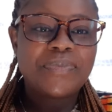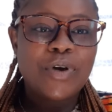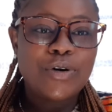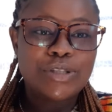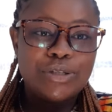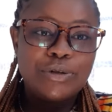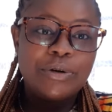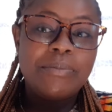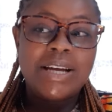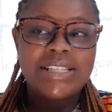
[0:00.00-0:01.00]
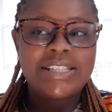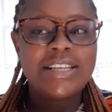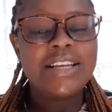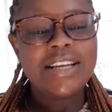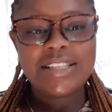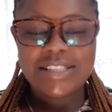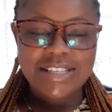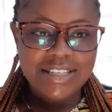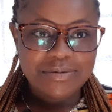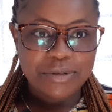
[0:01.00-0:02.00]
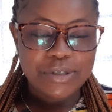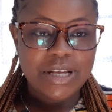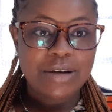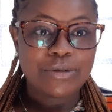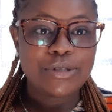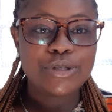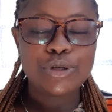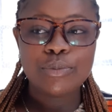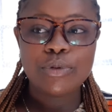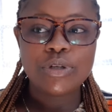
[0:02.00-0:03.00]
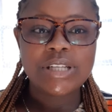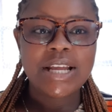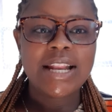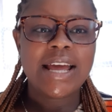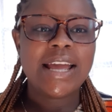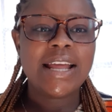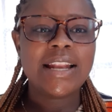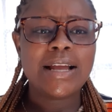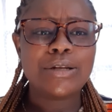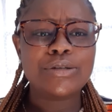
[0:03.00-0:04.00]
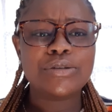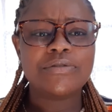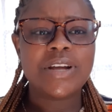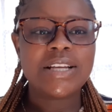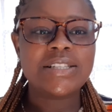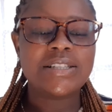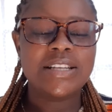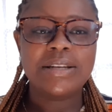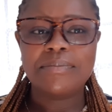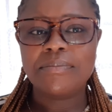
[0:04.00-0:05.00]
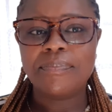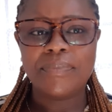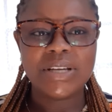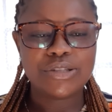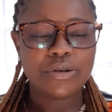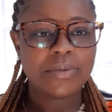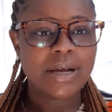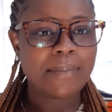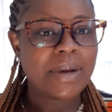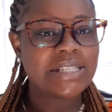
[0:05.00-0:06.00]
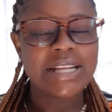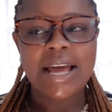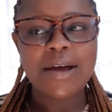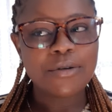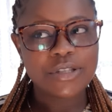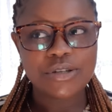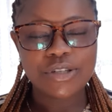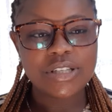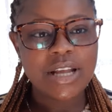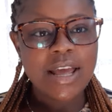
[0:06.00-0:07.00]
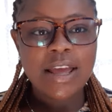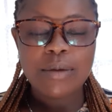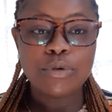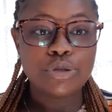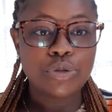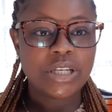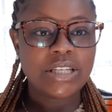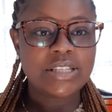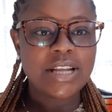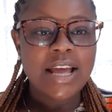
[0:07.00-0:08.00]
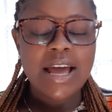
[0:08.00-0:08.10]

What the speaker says: or so, but it's just because I was so bloated. I had a lot of gas in my stomach, but I was not able to eat.